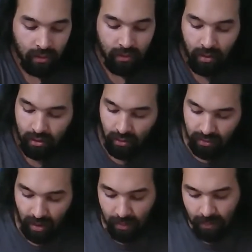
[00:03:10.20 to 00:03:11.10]
So I chose
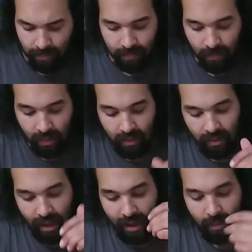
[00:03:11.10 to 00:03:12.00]
that one,
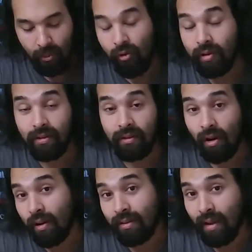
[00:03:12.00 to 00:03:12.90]
and I'm going to
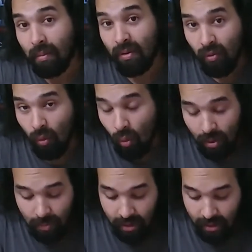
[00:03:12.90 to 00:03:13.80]
start a timer for
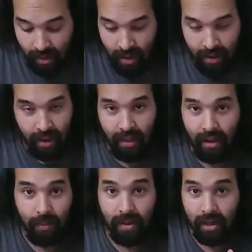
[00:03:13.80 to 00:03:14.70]
1 minute, and
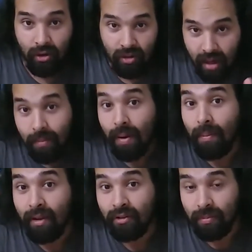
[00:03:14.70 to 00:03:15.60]
then I'm going to create my
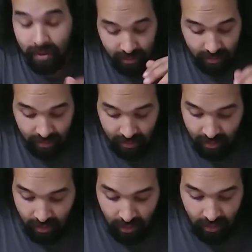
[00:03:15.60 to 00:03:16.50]
masterpiece.
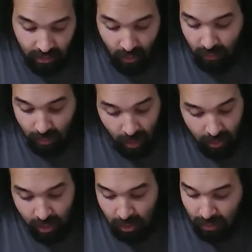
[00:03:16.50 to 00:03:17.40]
So for
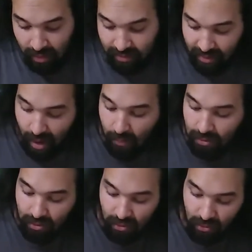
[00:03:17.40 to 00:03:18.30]
Mario, let's say I
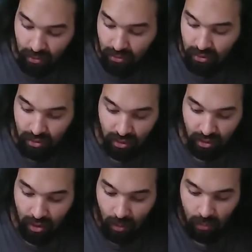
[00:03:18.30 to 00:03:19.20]
would use,
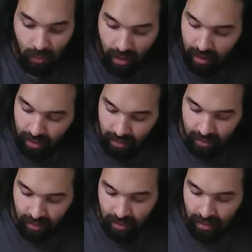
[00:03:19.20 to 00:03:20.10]

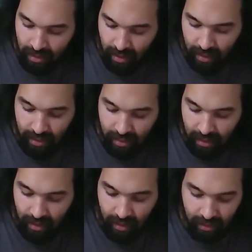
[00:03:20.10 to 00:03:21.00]
red, and
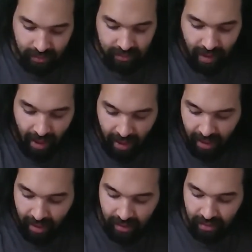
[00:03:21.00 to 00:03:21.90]
then
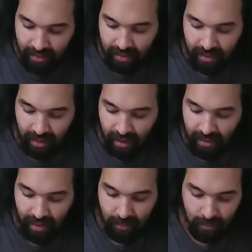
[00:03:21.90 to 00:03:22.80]
tan,
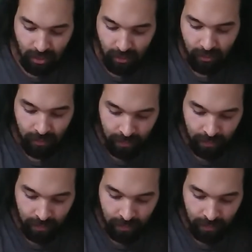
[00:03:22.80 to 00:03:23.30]
and then blue.